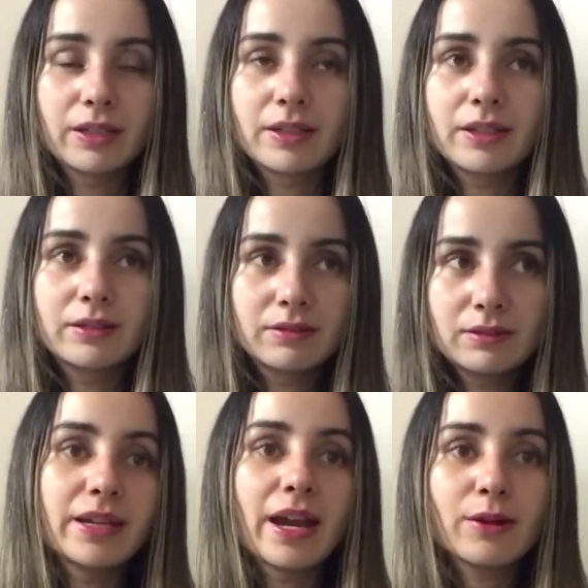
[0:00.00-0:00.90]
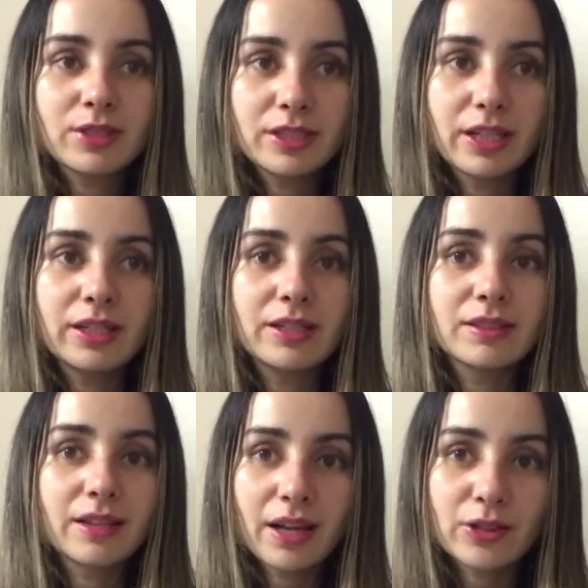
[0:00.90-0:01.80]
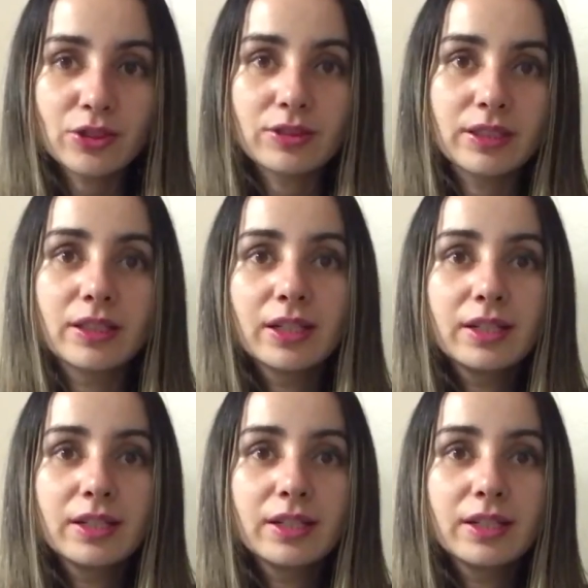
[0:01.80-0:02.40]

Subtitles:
And then now today he's actually